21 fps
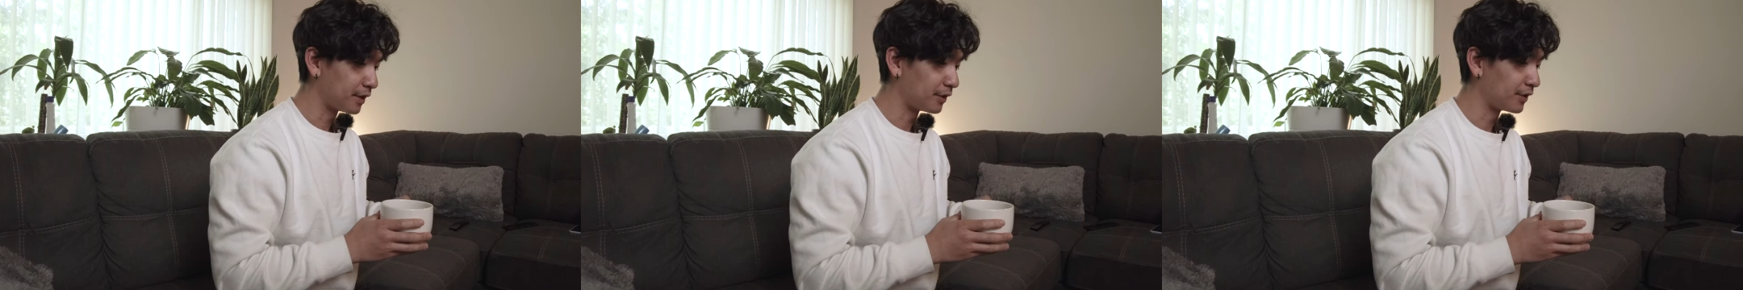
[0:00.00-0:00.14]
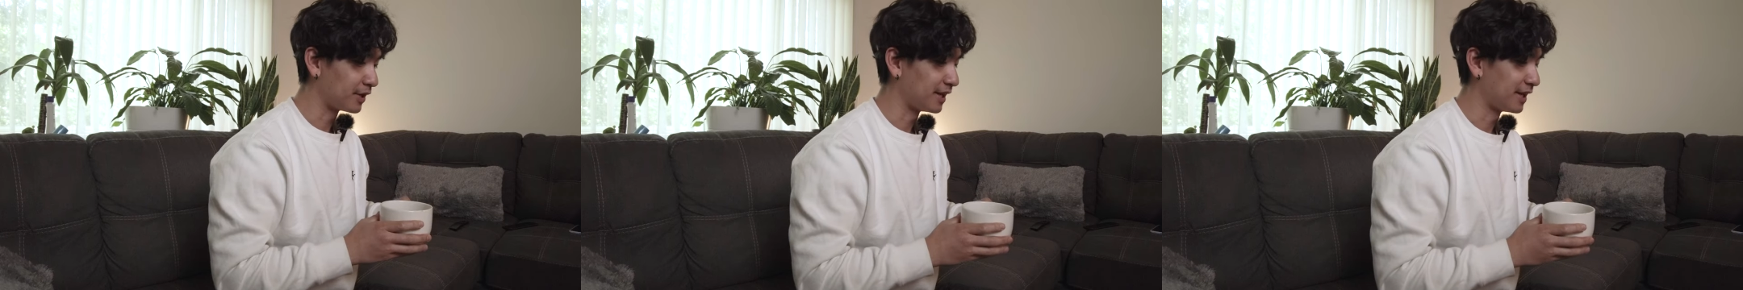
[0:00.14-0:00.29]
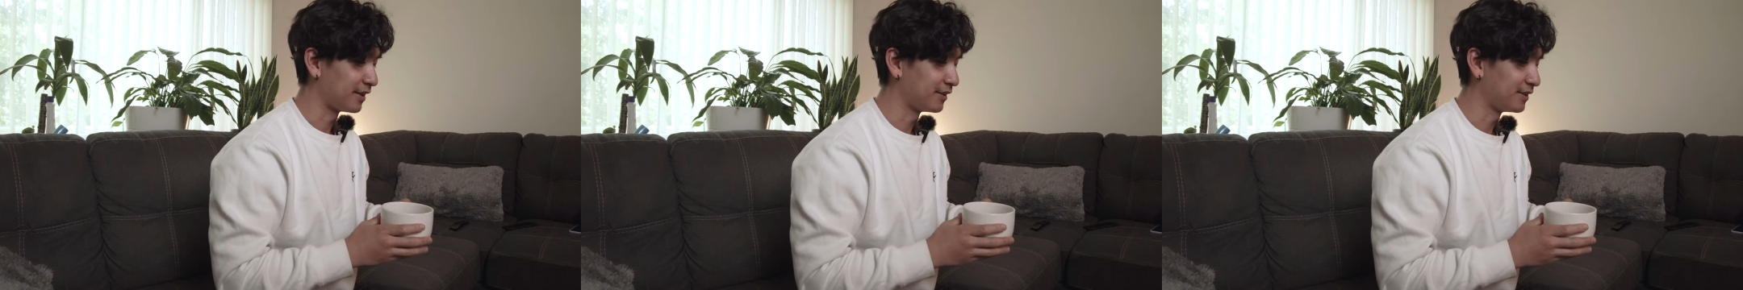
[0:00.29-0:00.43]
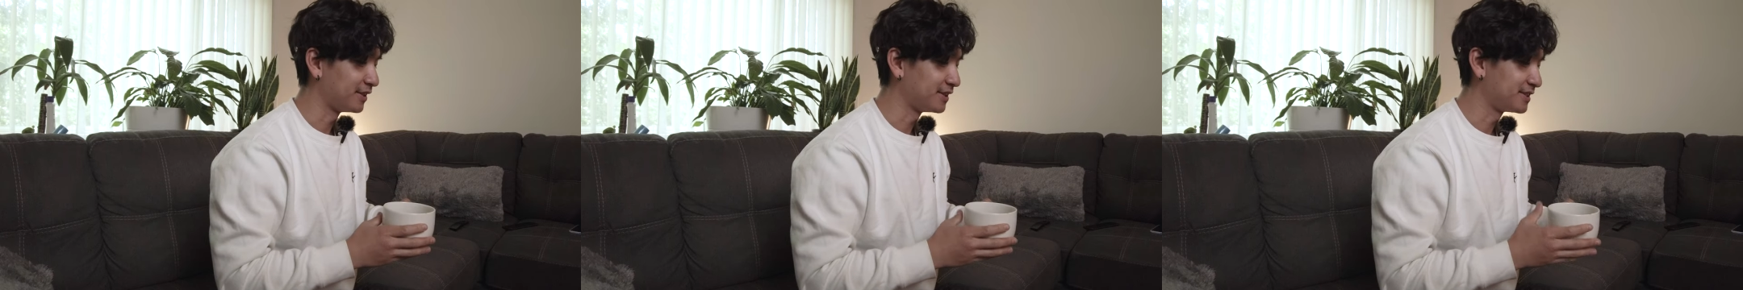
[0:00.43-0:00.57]

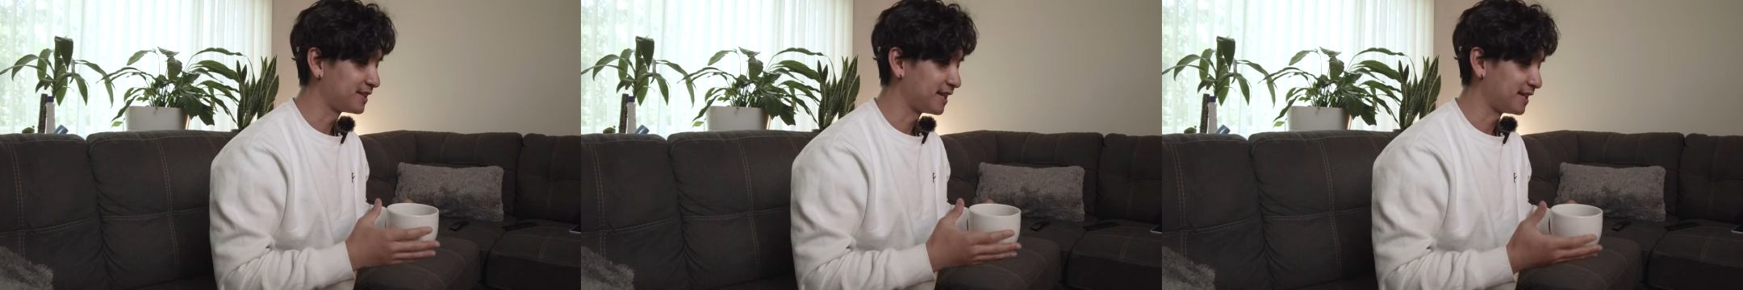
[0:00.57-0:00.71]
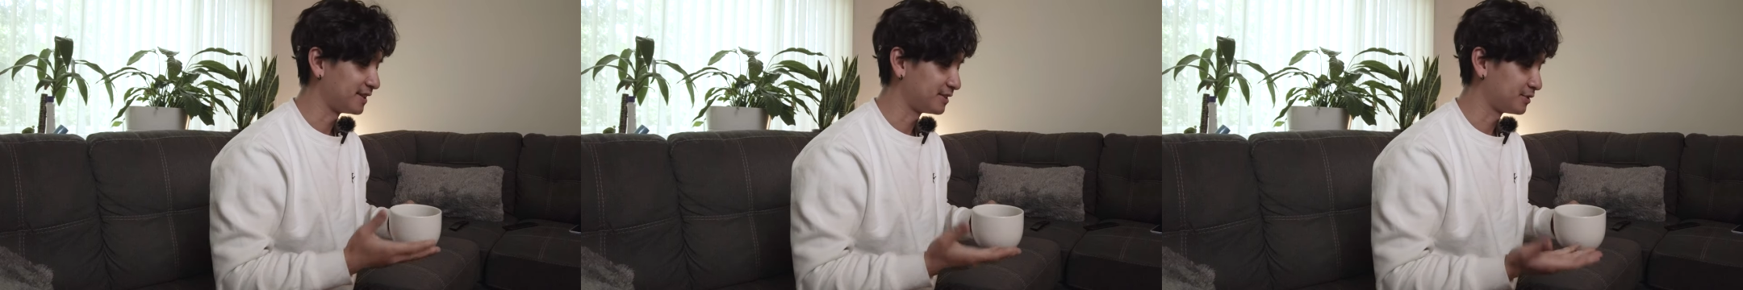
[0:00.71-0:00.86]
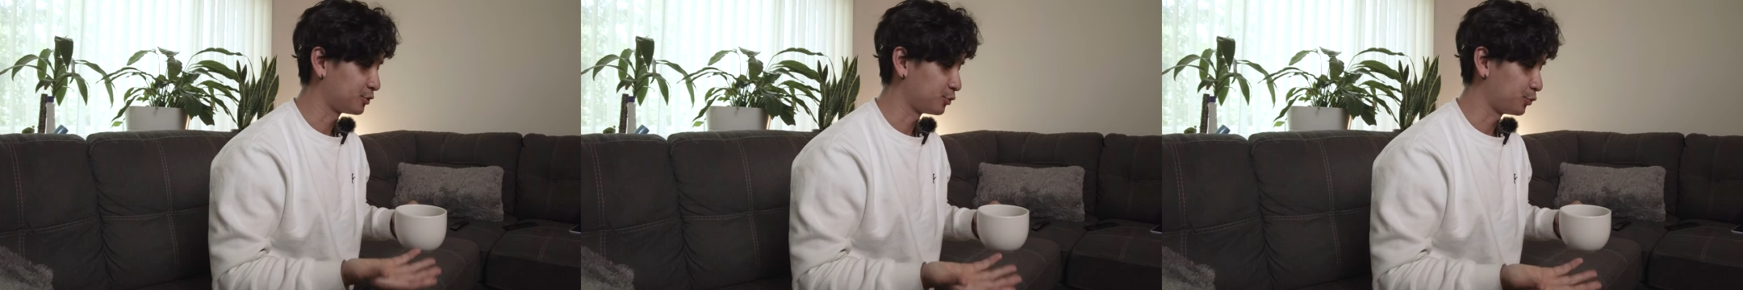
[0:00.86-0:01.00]
Okay, now this tastes